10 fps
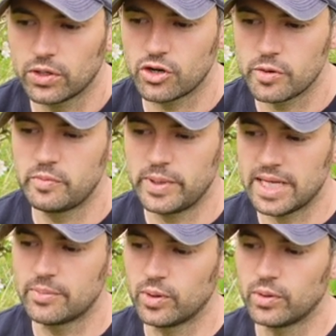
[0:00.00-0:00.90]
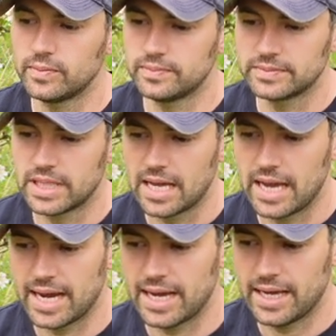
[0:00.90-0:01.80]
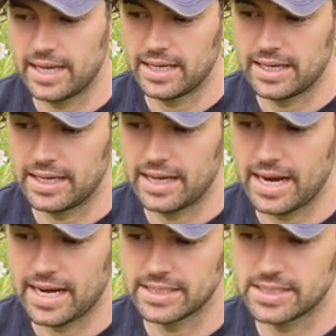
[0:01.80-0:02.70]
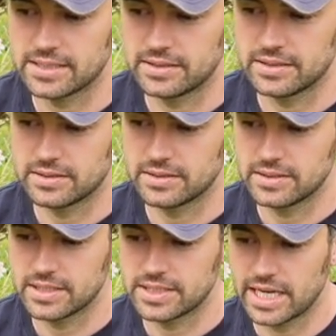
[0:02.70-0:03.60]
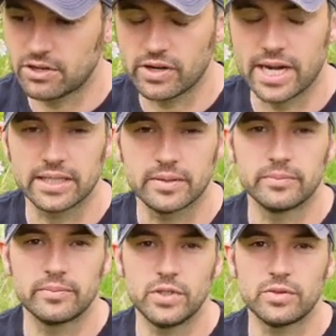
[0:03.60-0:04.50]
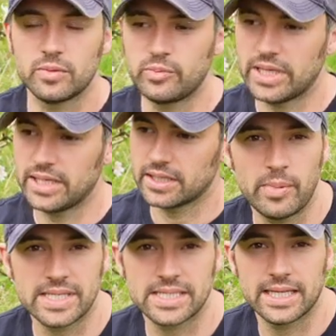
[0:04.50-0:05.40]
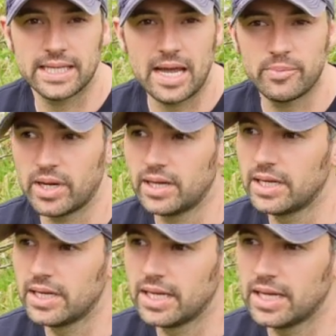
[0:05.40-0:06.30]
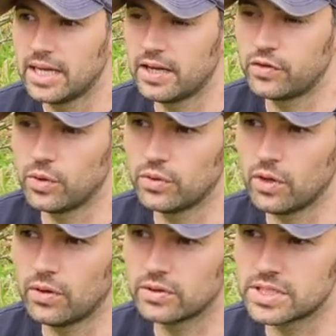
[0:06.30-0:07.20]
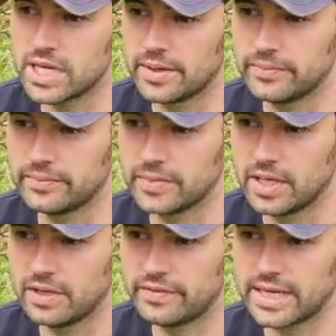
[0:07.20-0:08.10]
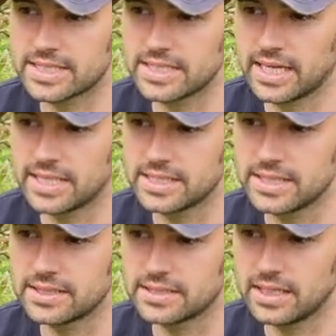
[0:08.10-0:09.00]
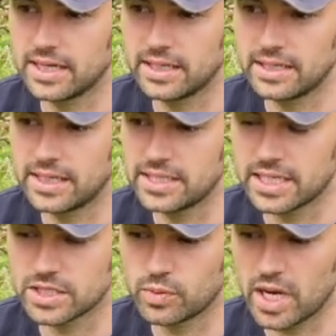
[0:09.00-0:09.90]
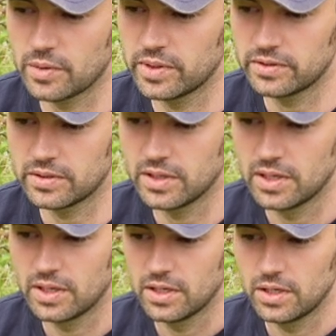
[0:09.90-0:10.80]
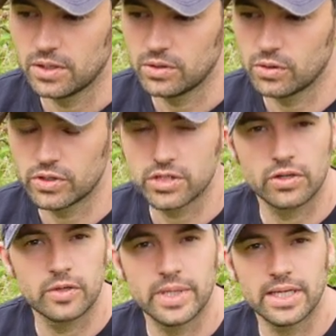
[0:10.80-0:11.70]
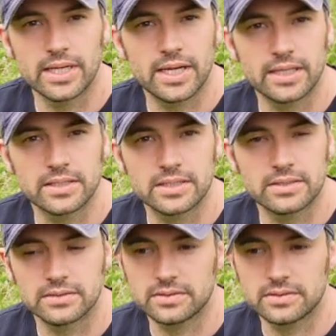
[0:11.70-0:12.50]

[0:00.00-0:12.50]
a group of people, uh, and segregate them. You can be basically a leper if you're not um, vaccinated, and, and it does away with your autonomy and